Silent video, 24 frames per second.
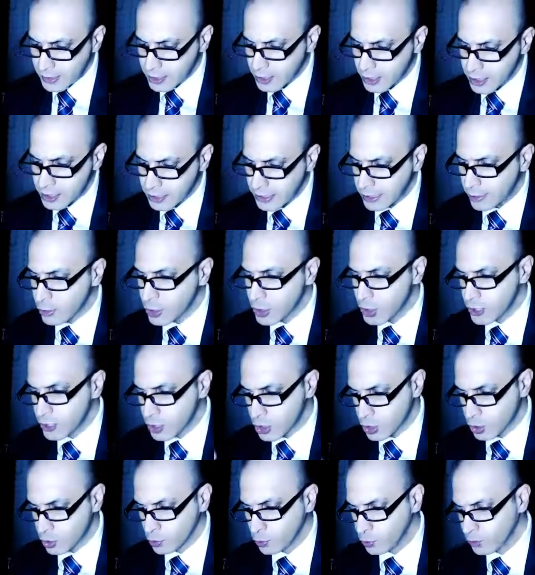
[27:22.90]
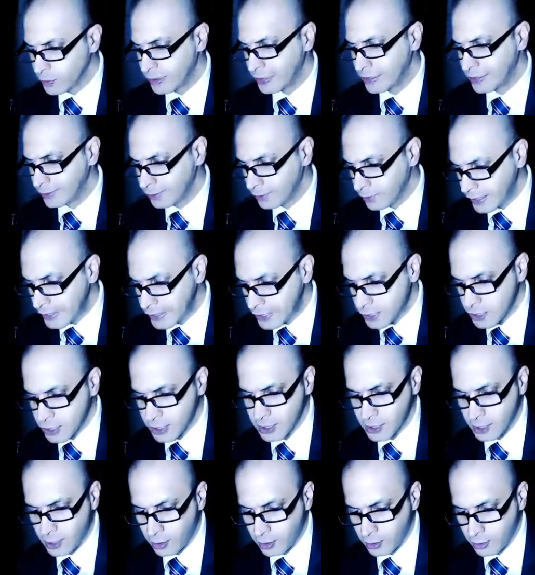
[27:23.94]
assertions show that he likes
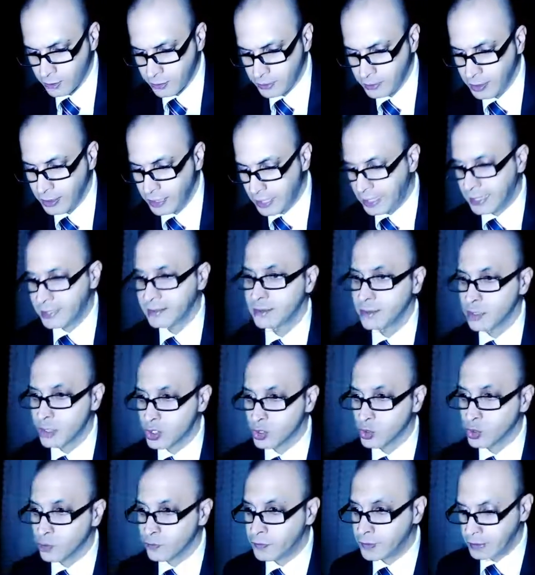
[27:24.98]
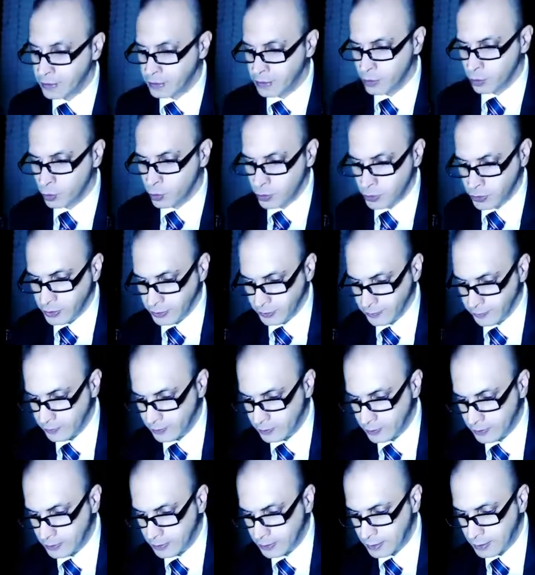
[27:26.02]
Stalin and the Soviet Union.
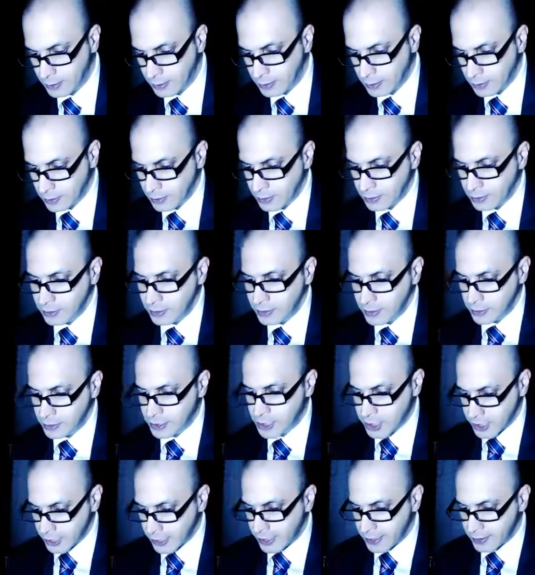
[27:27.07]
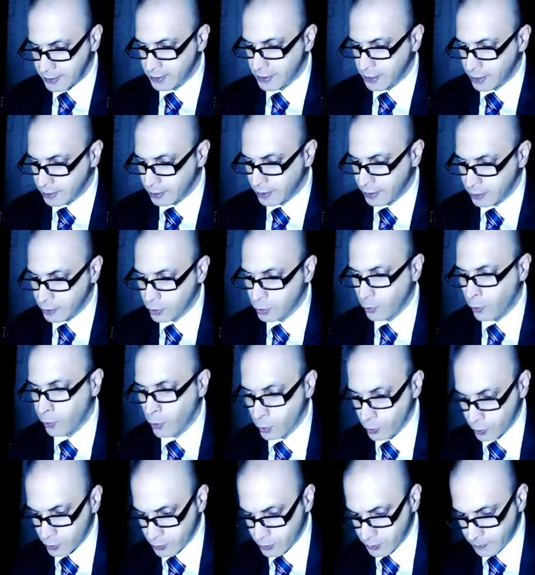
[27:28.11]
He said, and I
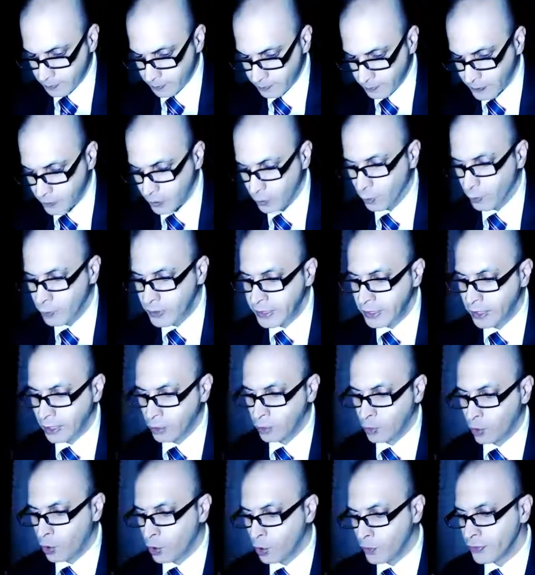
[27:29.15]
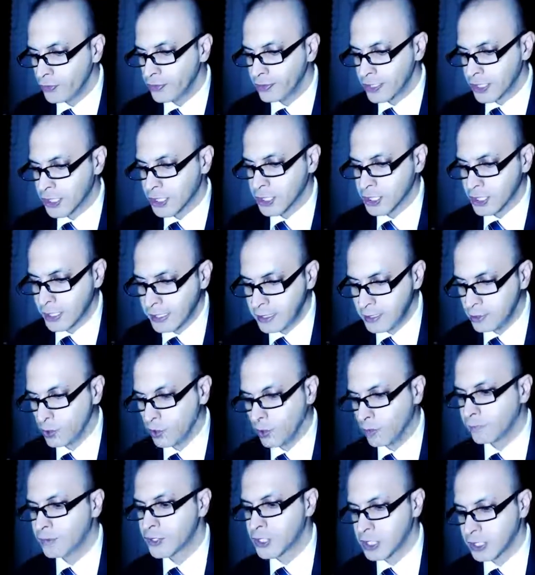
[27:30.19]
quote, "We are on the side
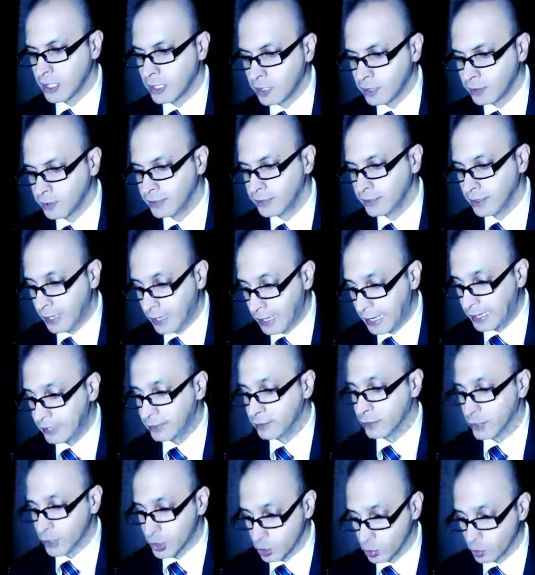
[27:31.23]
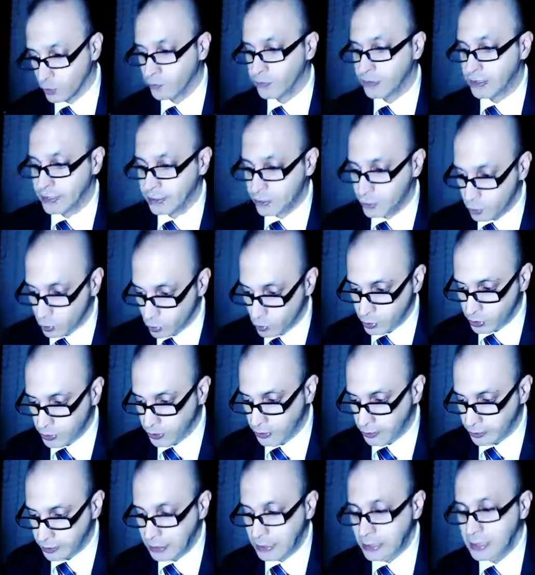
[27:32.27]
of Stalin and the Soviet Union."